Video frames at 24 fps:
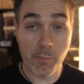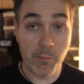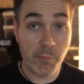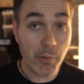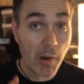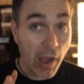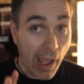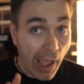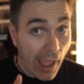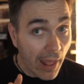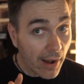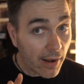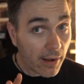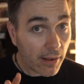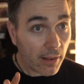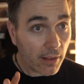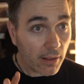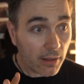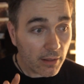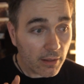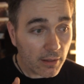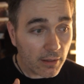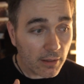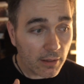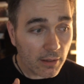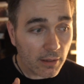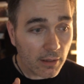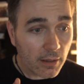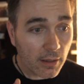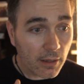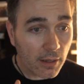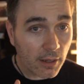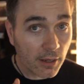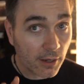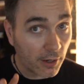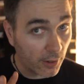But
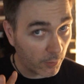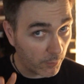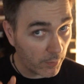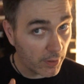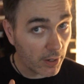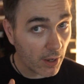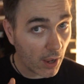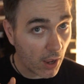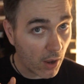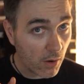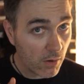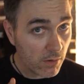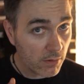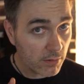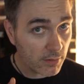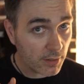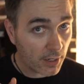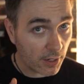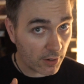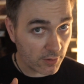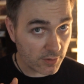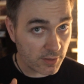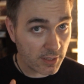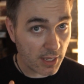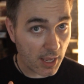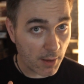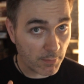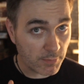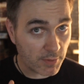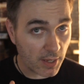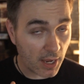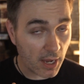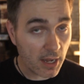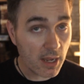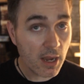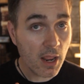here we go. Here's the
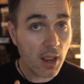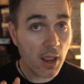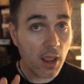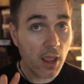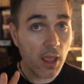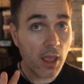update.